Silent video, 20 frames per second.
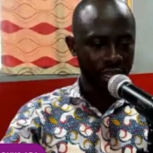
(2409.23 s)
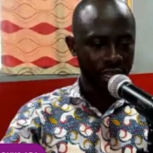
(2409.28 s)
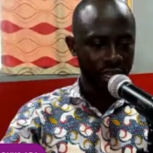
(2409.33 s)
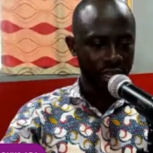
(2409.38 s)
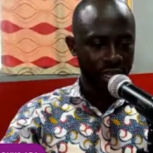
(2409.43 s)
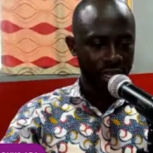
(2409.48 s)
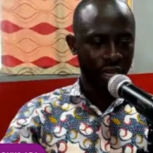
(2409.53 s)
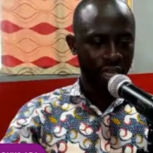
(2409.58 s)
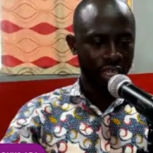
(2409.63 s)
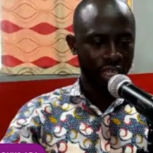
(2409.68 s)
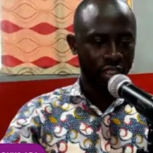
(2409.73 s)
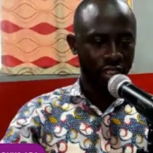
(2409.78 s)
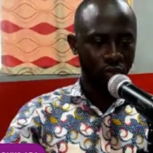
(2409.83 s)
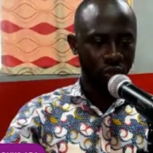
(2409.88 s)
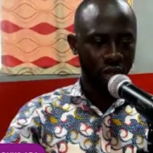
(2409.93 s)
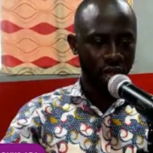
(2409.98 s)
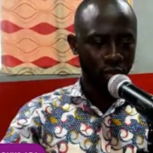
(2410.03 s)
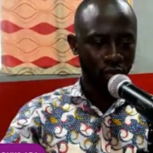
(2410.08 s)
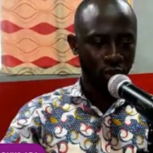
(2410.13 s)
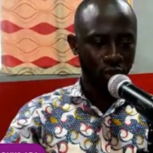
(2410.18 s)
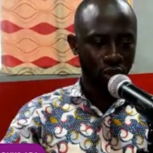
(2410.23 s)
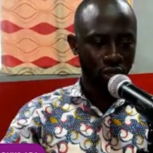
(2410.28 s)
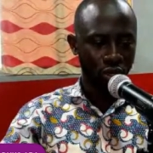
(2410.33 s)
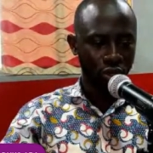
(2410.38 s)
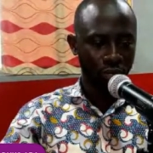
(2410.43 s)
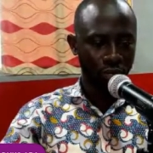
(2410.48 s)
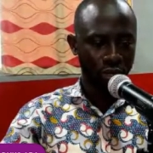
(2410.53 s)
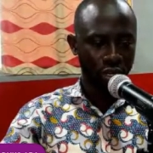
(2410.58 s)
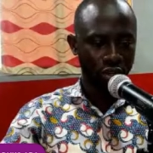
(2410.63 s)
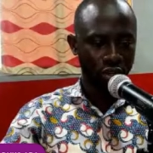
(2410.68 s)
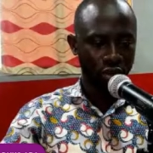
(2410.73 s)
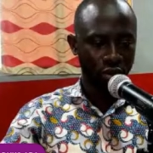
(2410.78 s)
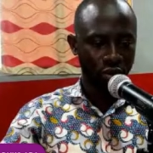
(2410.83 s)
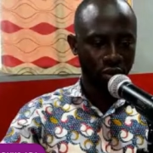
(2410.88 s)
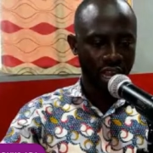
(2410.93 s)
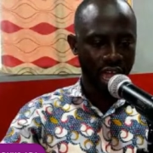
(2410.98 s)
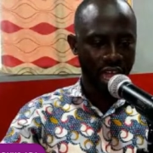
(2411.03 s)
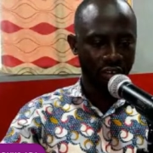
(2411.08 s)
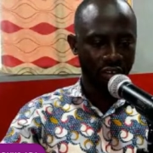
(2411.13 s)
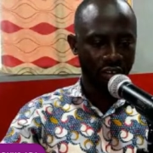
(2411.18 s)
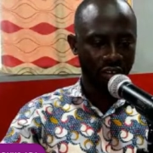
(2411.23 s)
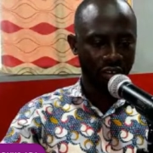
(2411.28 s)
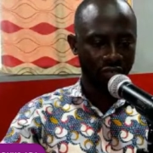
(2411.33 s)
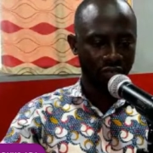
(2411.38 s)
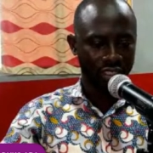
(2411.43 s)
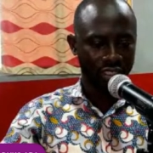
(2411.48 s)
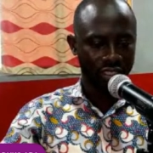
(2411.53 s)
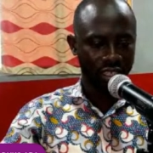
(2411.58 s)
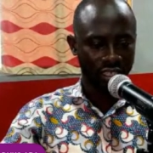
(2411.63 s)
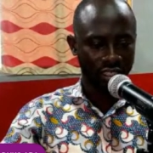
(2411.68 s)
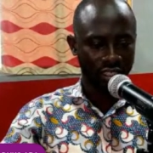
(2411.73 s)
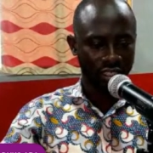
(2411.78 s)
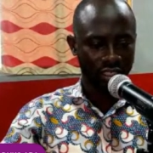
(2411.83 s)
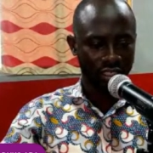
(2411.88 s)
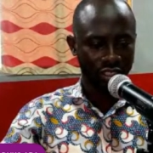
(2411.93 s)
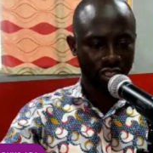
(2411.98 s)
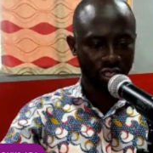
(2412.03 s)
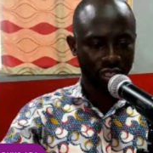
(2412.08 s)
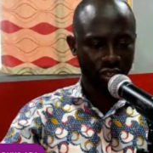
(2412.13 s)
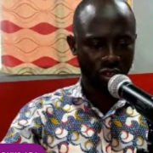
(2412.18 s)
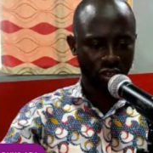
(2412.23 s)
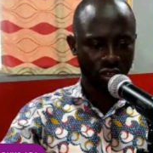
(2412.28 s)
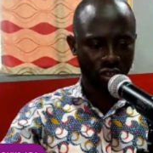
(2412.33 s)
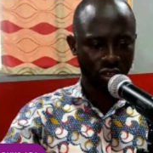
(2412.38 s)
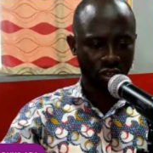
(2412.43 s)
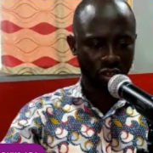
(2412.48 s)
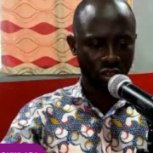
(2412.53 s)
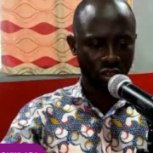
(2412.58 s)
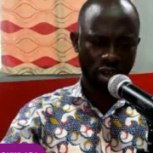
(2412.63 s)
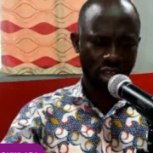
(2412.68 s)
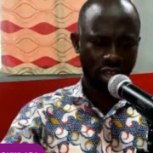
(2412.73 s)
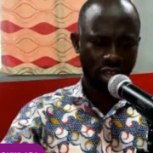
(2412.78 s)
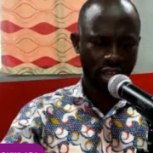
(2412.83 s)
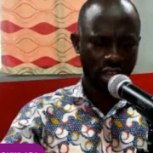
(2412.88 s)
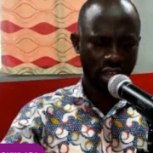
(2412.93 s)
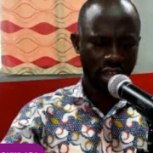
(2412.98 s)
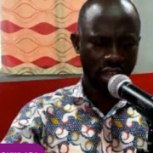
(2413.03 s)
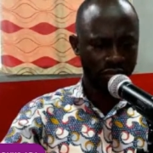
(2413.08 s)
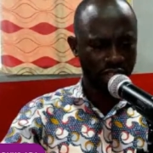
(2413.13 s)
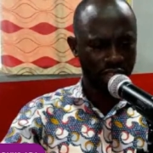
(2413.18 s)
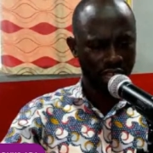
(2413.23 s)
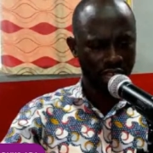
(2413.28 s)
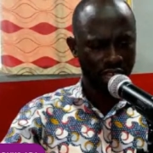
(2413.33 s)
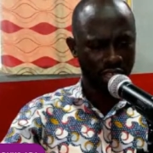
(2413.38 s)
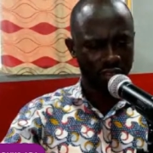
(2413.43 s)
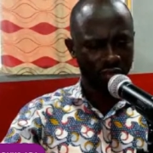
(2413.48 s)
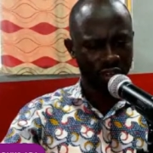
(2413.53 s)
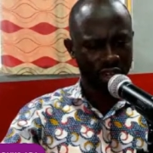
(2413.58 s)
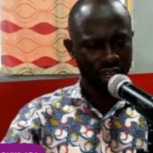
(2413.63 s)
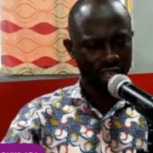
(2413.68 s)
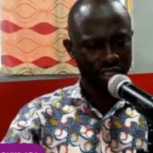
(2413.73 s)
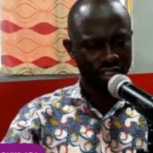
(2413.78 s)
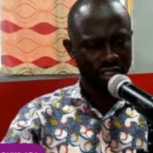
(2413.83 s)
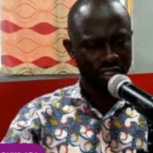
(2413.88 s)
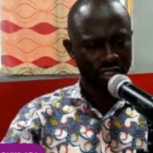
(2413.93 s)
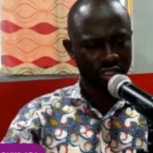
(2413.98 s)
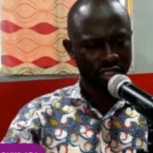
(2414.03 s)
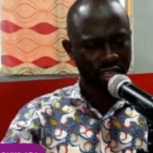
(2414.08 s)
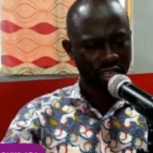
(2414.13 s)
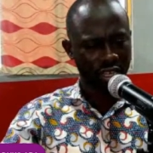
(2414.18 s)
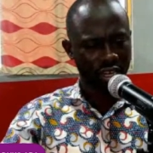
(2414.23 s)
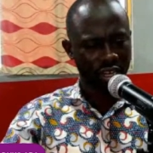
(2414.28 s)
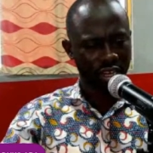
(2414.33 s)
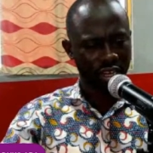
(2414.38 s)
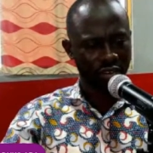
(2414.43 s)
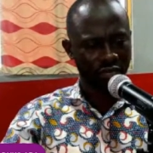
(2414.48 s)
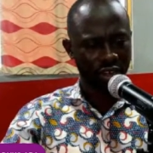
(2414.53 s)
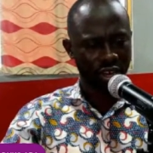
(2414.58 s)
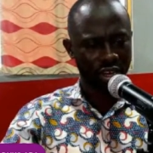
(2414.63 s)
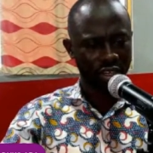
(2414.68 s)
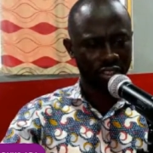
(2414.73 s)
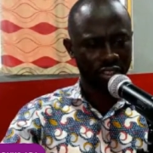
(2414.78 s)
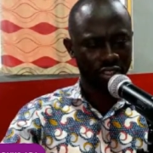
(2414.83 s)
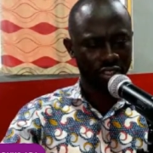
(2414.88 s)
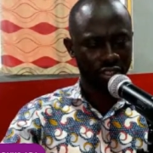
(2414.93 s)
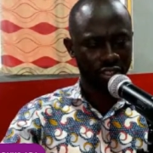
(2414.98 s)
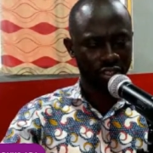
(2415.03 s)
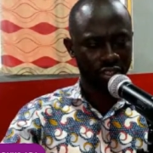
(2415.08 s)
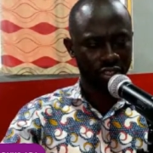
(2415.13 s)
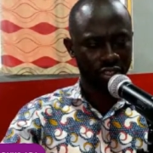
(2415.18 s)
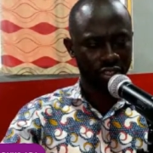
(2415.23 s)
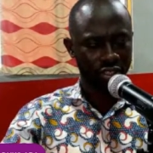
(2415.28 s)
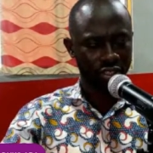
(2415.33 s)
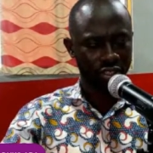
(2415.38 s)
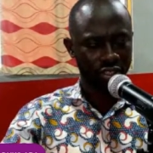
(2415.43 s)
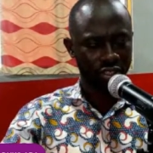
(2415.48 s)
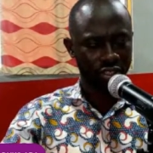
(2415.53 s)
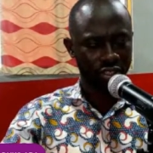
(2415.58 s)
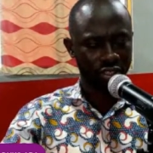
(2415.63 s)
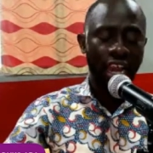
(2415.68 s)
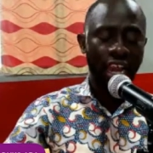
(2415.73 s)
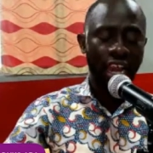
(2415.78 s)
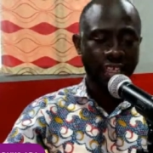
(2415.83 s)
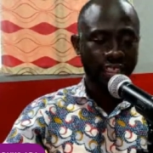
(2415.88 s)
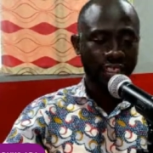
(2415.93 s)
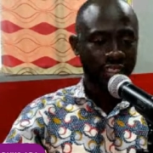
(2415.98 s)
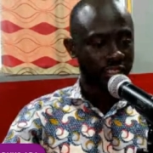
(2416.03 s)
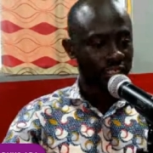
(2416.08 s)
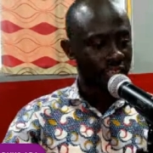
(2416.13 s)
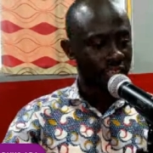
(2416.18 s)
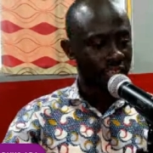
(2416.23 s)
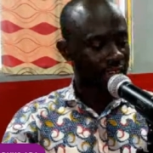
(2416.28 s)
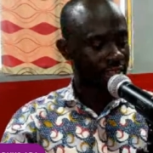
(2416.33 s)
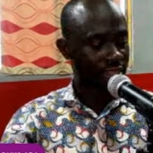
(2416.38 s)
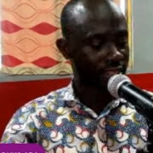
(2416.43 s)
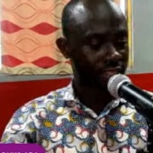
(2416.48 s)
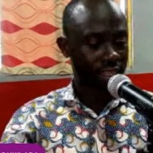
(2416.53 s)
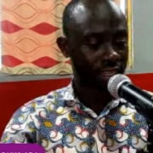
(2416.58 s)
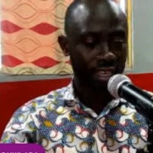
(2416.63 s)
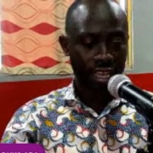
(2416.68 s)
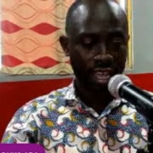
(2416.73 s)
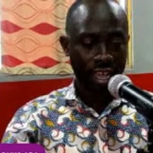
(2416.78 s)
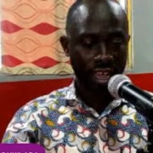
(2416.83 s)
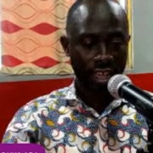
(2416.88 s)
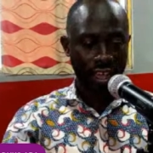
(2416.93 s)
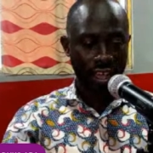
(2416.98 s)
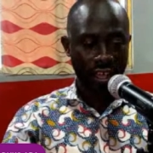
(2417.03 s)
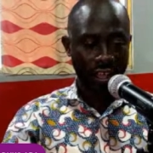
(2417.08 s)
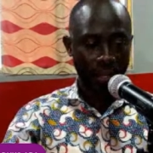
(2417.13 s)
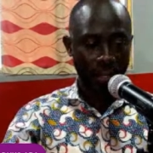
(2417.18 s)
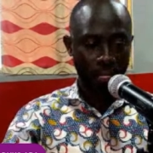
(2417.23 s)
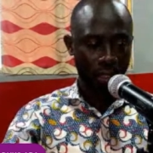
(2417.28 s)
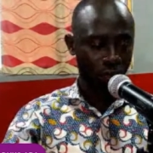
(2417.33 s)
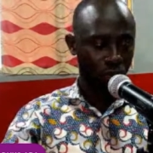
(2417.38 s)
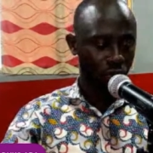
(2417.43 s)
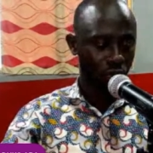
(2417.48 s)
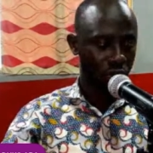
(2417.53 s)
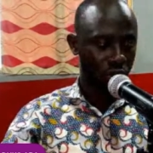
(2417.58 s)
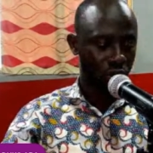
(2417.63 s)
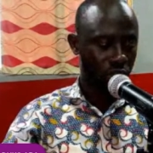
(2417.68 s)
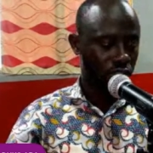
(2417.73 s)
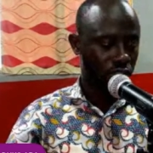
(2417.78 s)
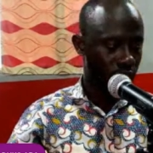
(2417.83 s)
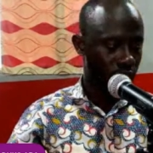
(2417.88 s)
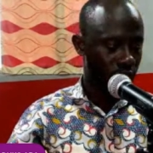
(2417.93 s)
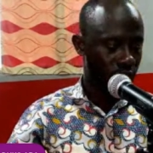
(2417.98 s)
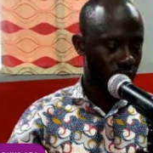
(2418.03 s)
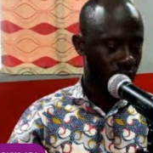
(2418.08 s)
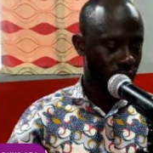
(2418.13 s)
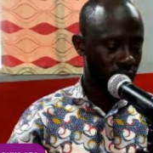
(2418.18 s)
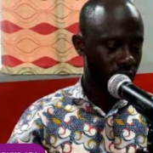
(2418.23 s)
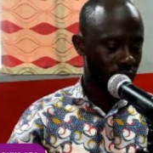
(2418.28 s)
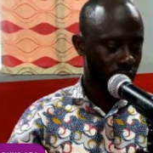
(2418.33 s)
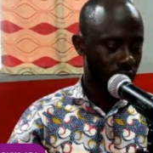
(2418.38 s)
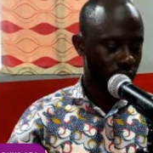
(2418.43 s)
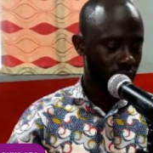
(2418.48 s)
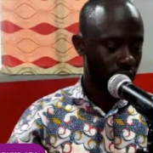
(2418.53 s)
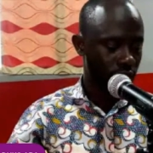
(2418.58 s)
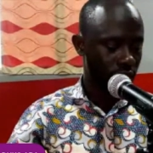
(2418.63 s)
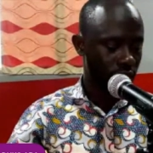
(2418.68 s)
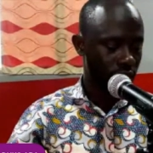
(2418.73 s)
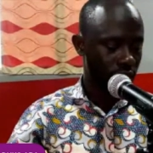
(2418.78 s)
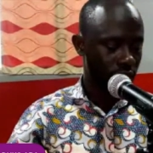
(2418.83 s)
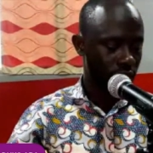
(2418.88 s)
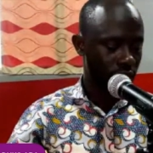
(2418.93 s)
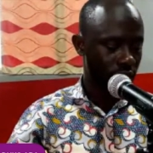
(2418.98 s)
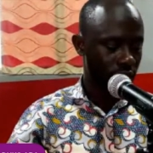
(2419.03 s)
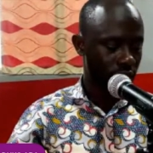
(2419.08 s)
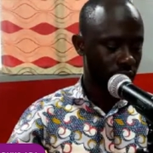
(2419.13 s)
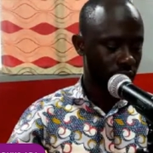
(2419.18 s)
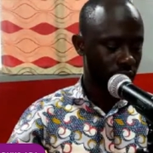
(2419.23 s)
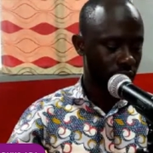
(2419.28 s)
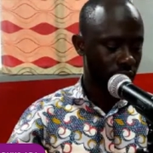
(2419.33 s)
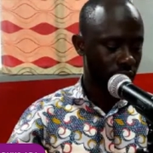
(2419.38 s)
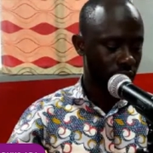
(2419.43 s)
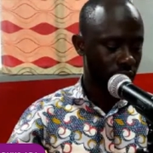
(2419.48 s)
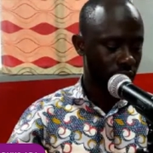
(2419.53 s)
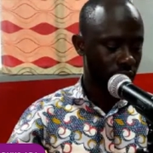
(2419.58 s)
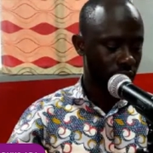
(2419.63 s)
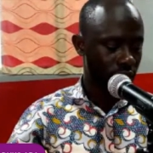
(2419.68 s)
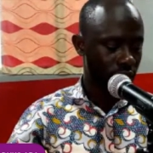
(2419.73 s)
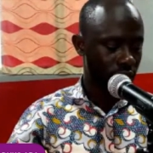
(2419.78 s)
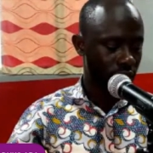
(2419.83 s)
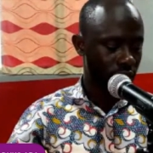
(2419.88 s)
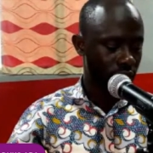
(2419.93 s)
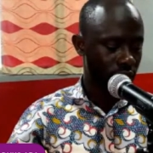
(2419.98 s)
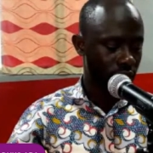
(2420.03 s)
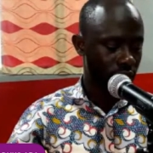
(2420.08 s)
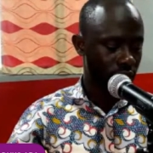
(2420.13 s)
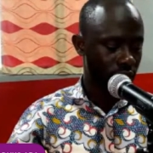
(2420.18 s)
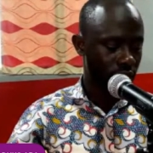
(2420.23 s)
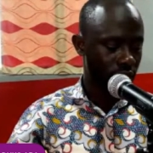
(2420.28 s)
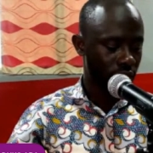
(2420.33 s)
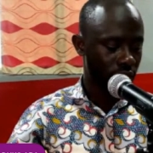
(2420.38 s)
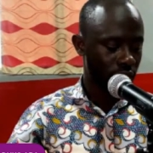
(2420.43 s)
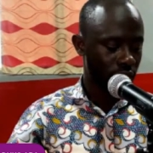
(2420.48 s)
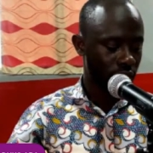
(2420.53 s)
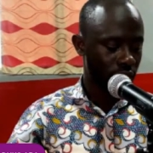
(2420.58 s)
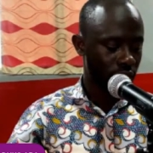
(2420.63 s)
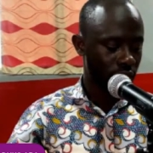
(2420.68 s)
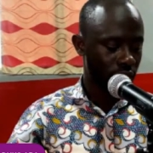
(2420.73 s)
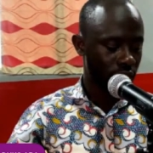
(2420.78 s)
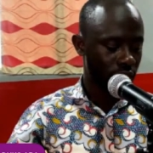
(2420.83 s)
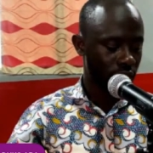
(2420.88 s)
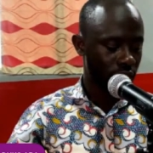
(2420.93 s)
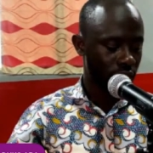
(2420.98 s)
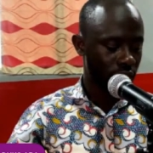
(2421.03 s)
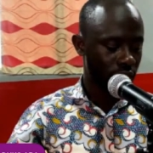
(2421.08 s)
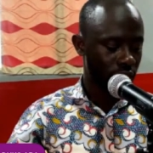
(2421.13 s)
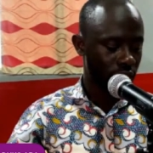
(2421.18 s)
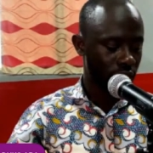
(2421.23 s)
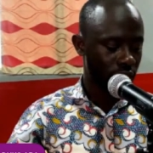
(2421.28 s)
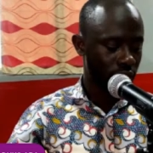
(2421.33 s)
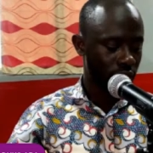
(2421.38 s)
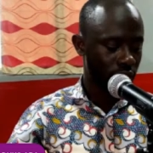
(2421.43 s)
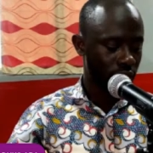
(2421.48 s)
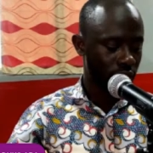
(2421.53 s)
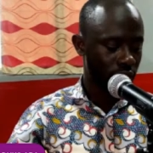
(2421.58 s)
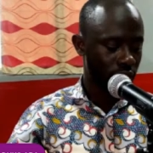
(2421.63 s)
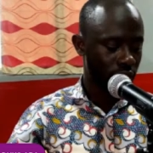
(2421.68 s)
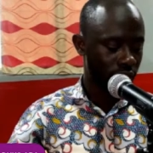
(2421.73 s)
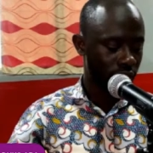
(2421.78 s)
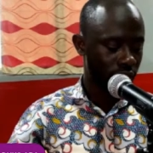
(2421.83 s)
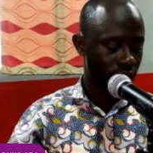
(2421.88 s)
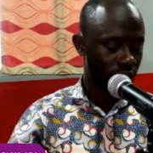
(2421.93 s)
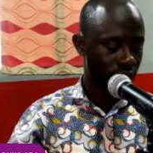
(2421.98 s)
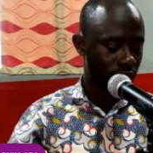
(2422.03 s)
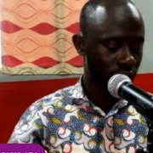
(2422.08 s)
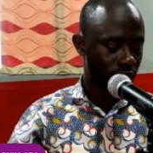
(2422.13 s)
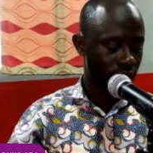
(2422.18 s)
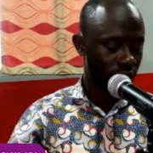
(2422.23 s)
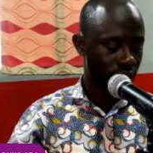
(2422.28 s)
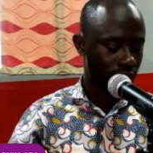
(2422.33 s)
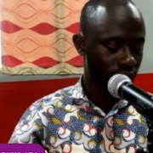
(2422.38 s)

Please, when will you be doing advanced taxation, corporate income tax, financial gain, and financial cost? Like I said, uh, what to the topics you want us to cover, put it in the chat because we will be having a